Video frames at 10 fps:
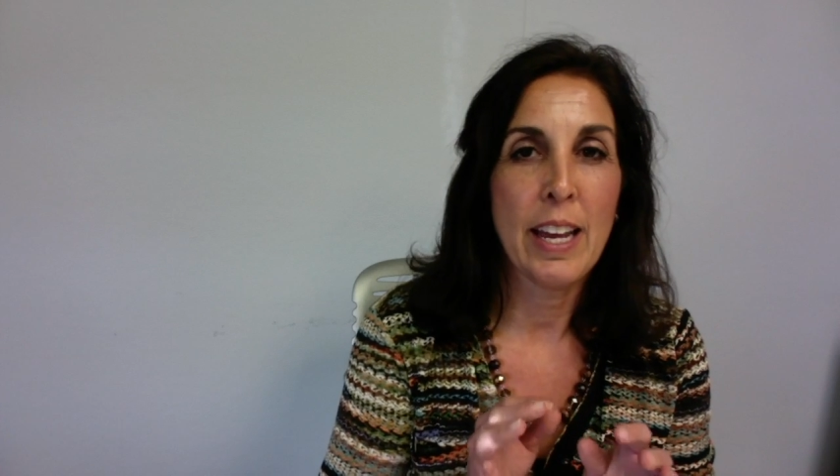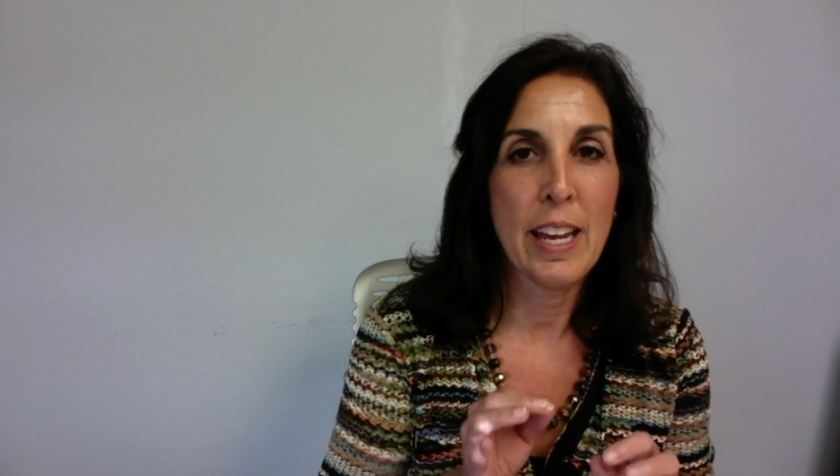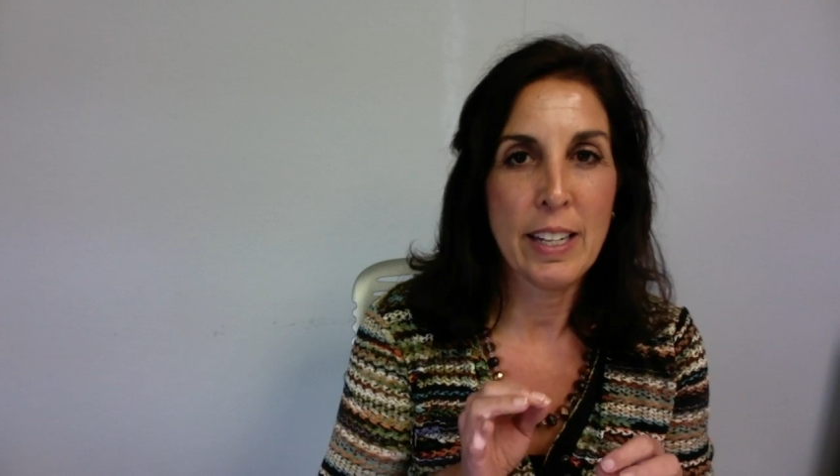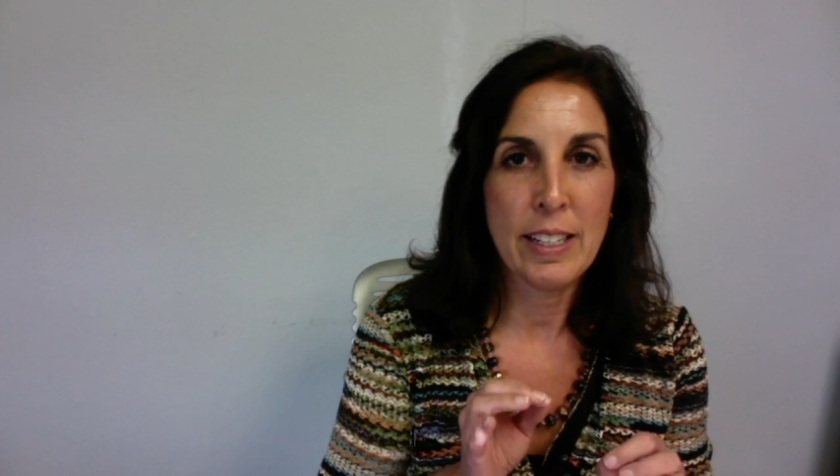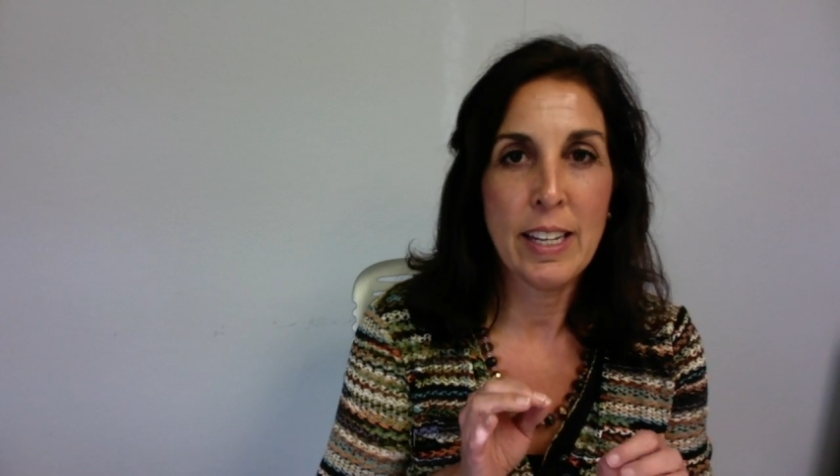
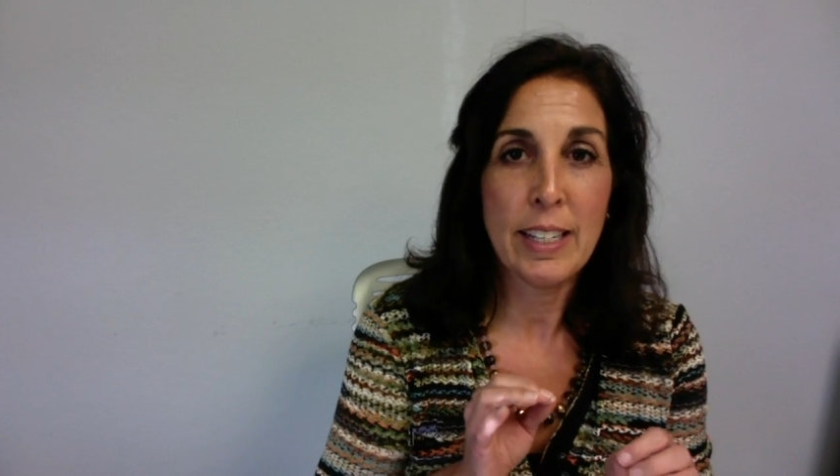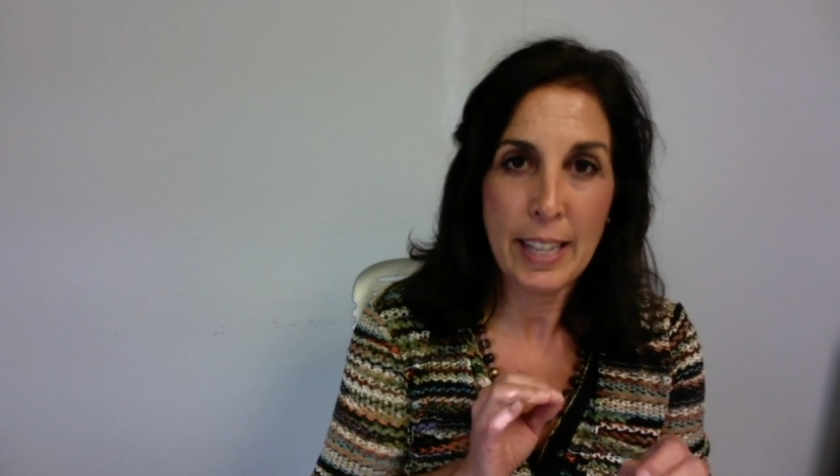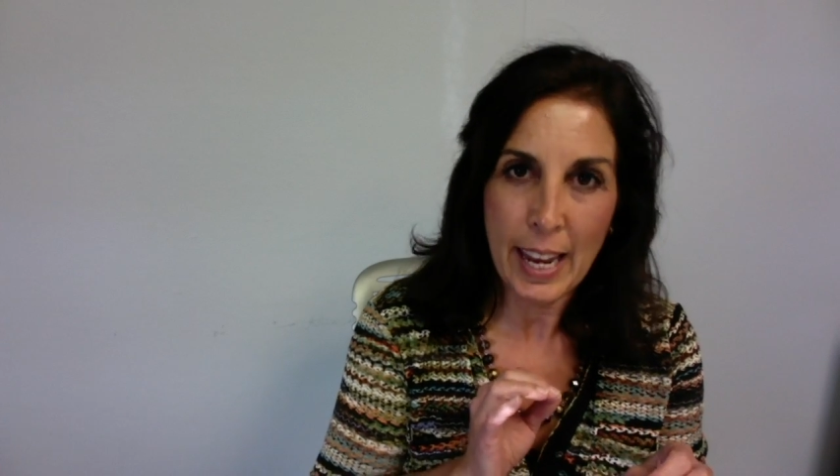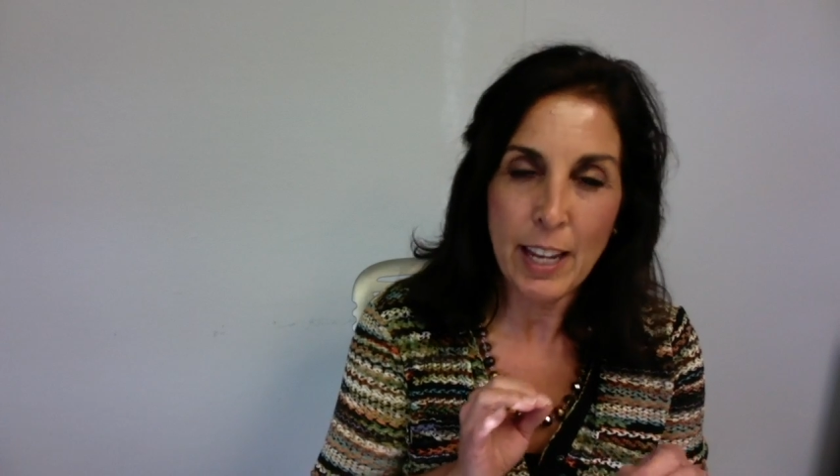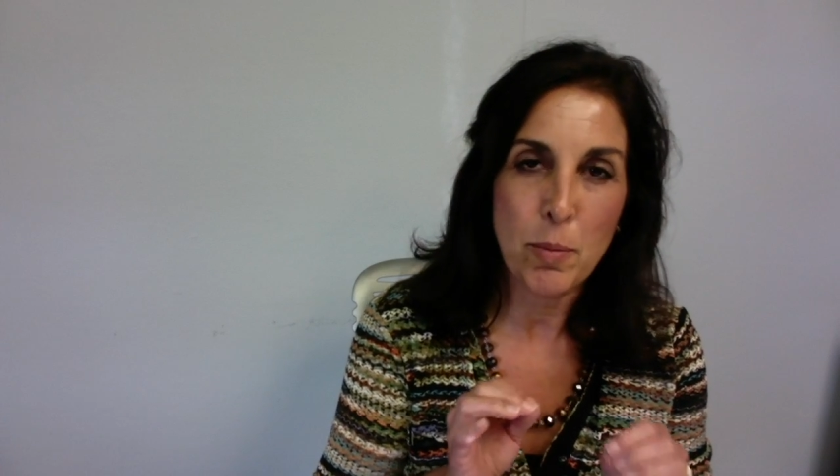and it
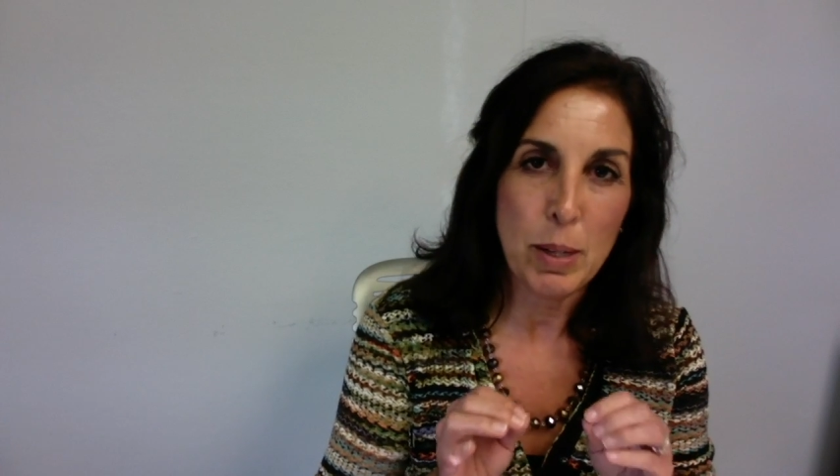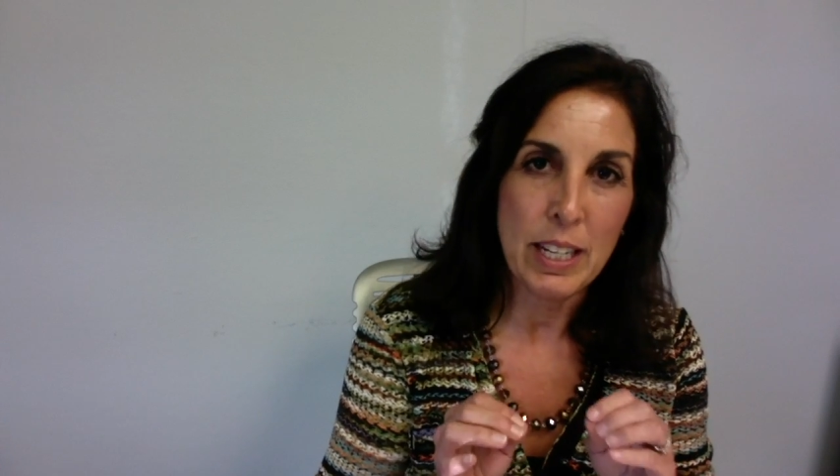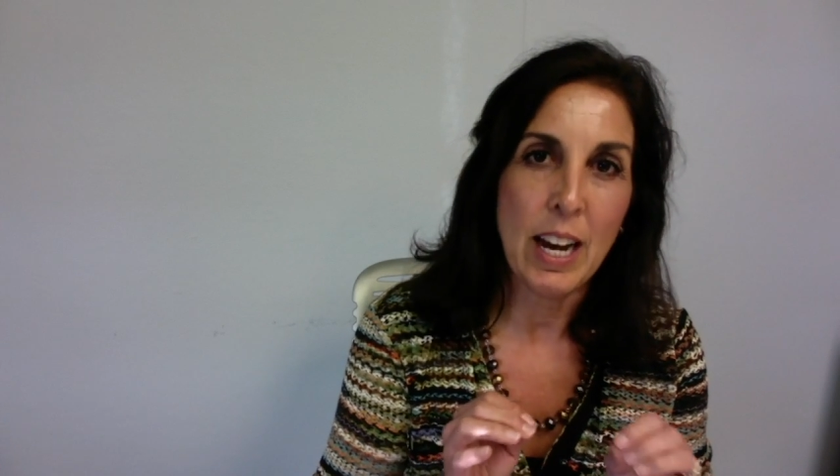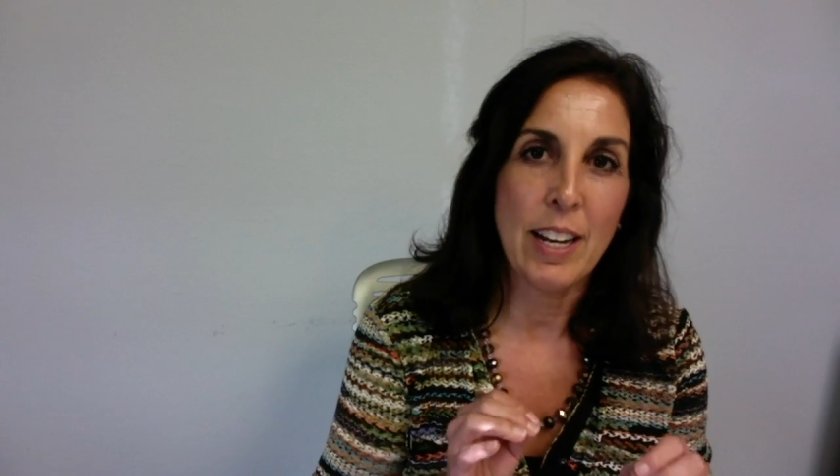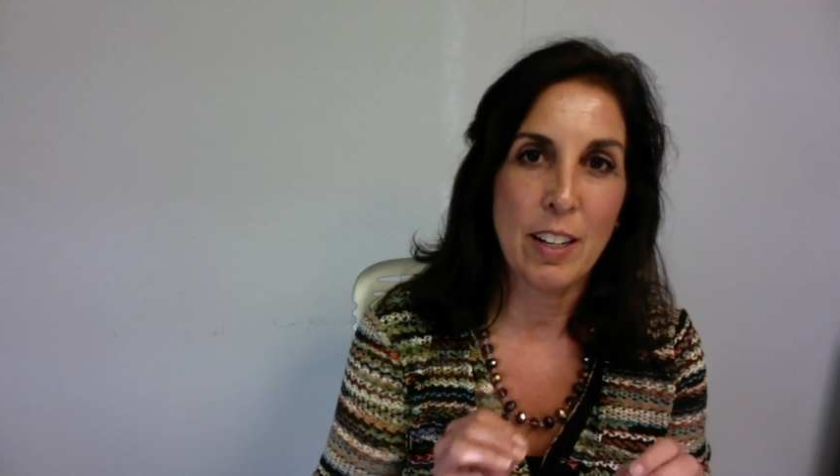can be kind